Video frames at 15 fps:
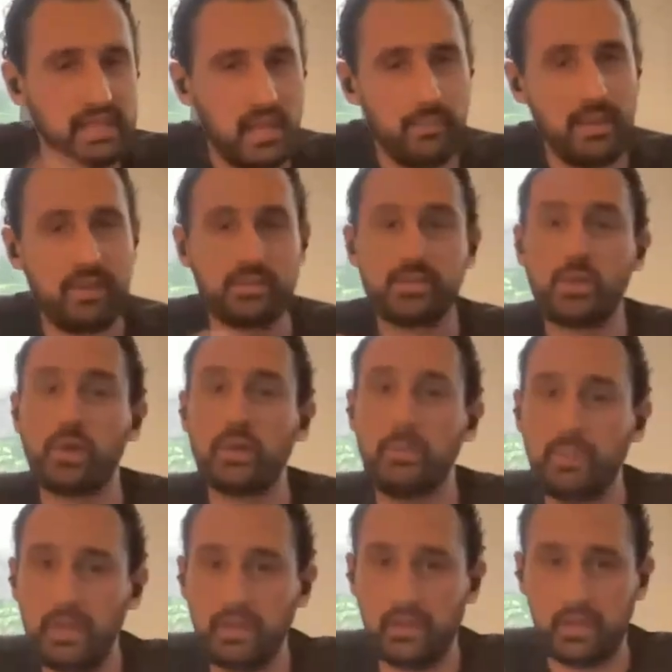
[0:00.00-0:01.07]
thinking about
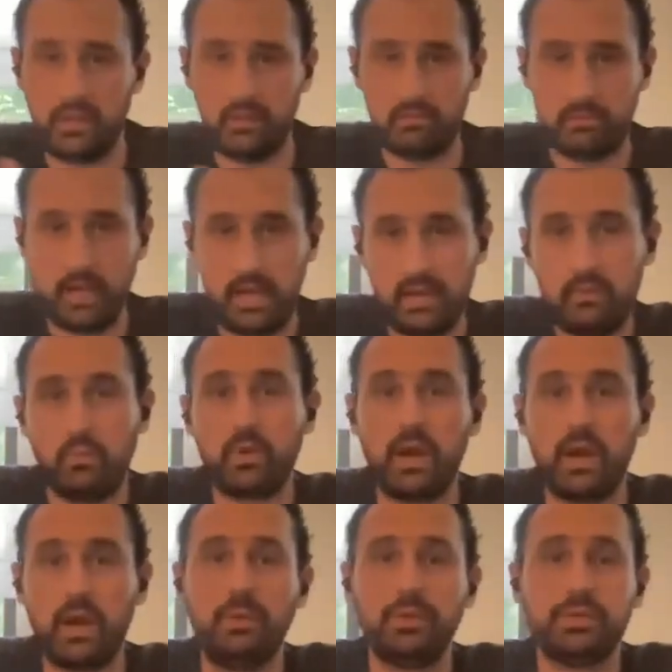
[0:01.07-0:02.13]
solubility, right,
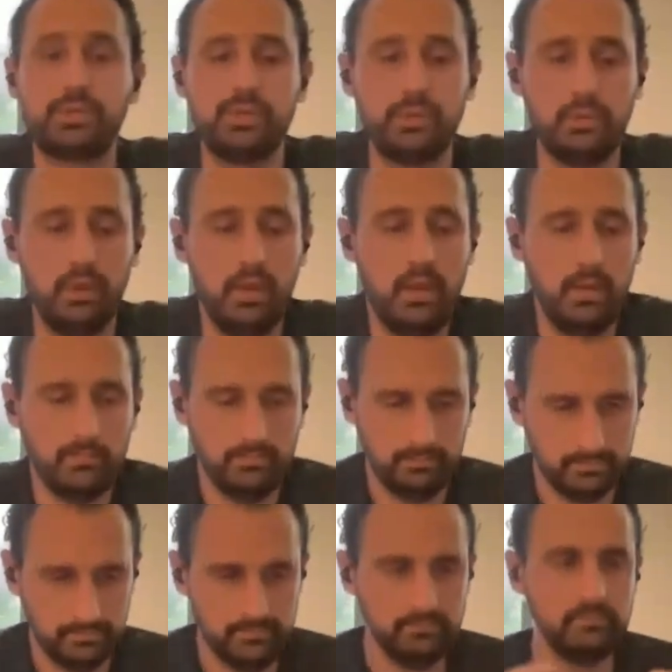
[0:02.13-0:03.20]
we're able to
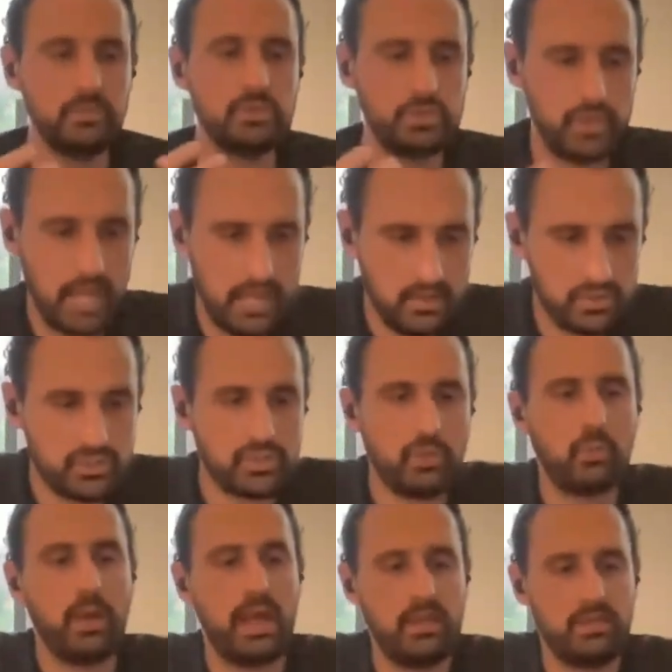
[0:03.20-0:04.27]
change
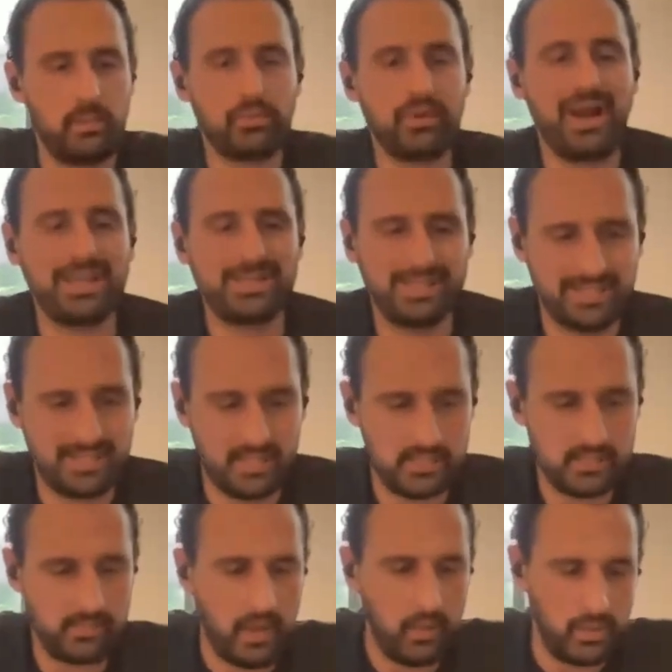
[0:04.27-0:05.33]
the way, the
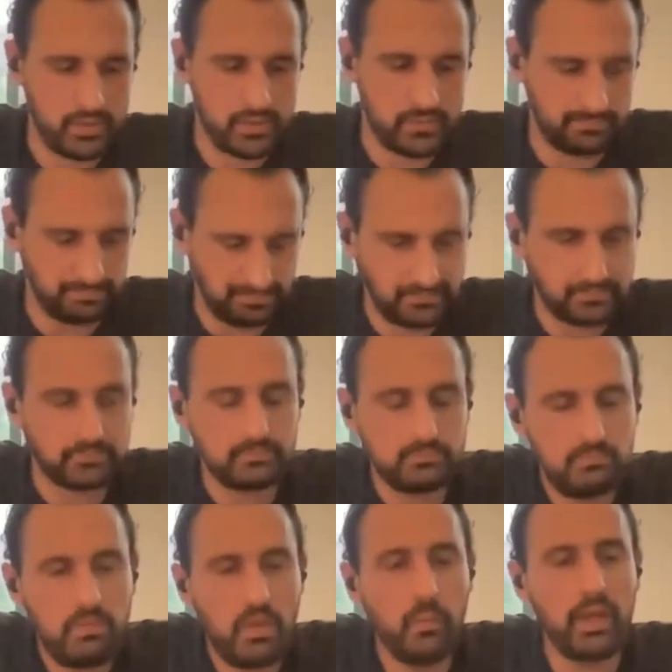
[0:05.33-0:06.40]
processes by which
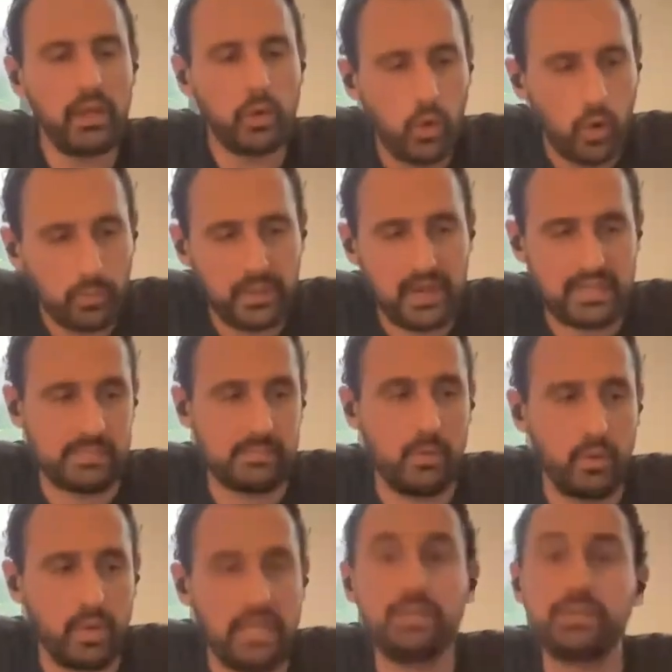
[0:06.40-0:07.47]
we incorporate
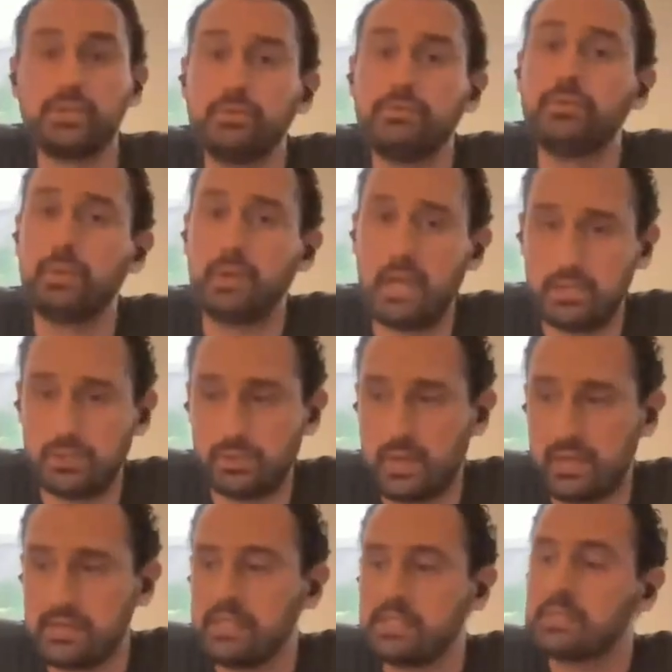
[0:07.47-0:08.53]
smoke into food and
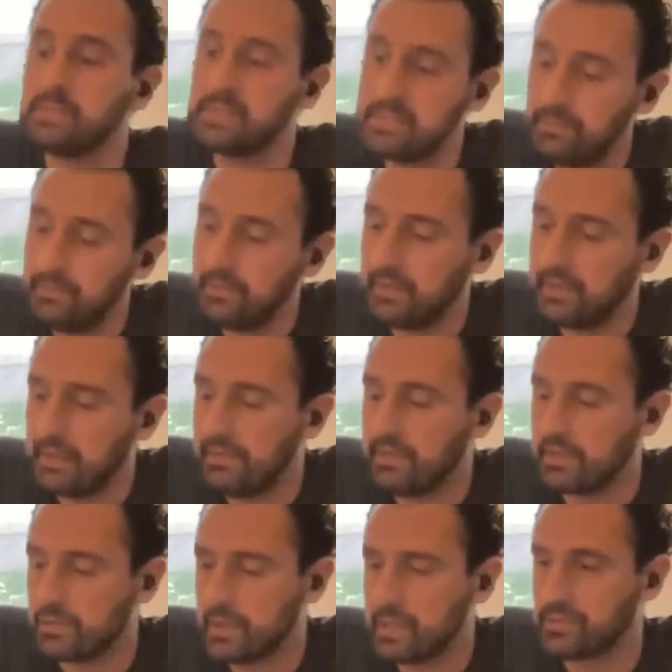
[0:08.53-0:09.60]
drinks. And specifically, I
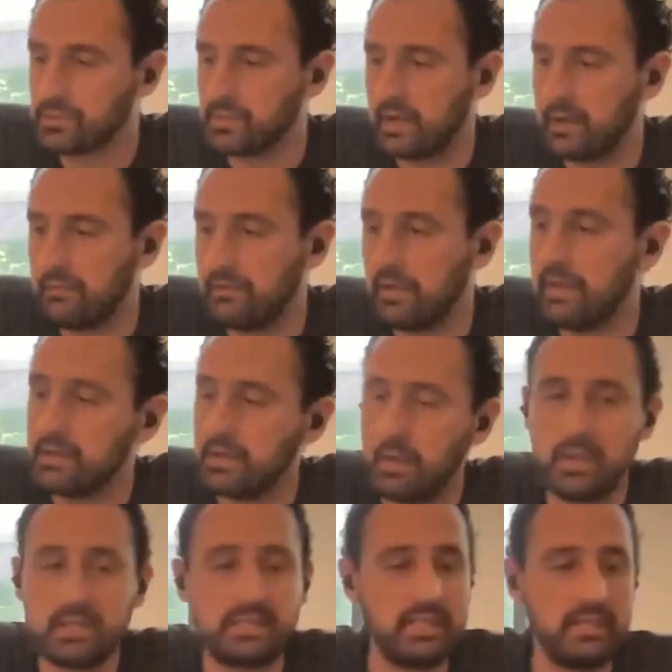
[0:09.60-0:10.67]
think drinks are a lot of fun. You
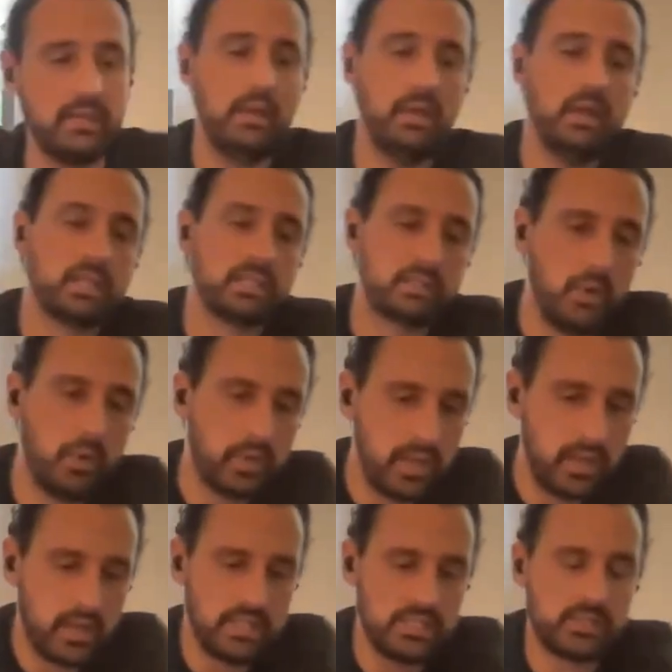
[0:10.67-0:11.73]
know, I see
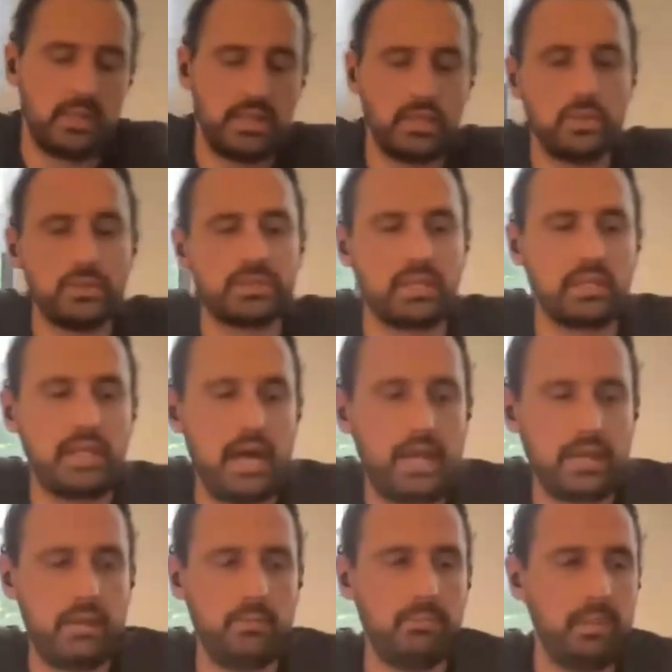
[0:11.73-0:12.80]
smoking guns being used a
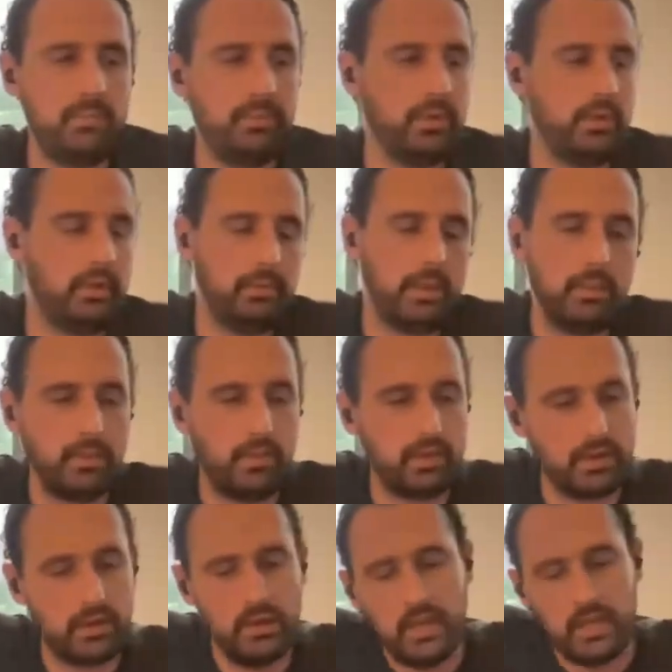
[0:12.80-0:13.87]
lot, and people
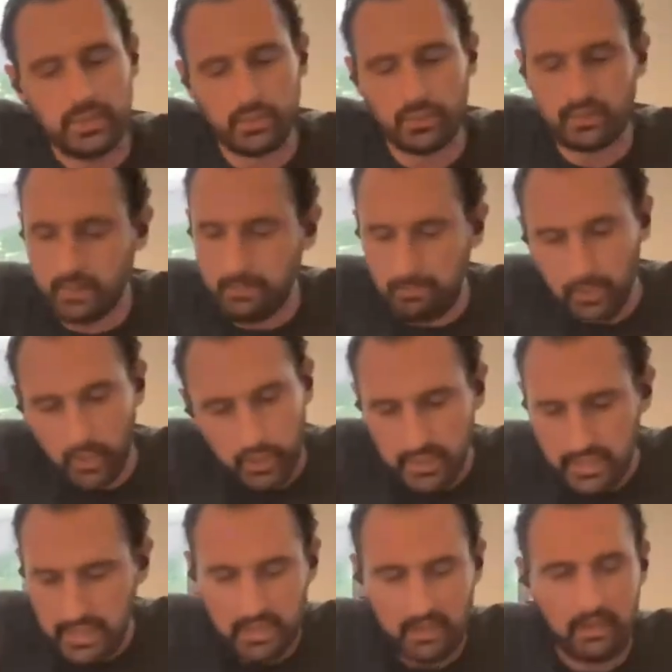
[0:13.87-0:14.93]
are sort of like
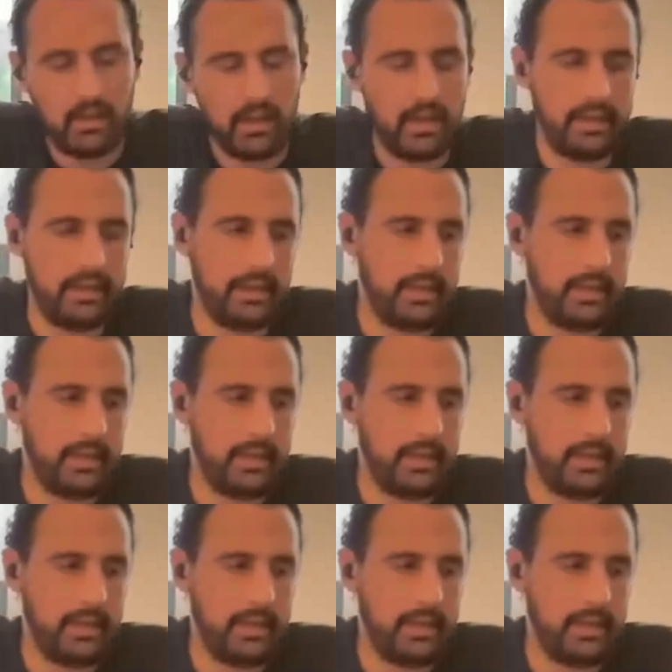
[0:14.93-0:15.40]
burning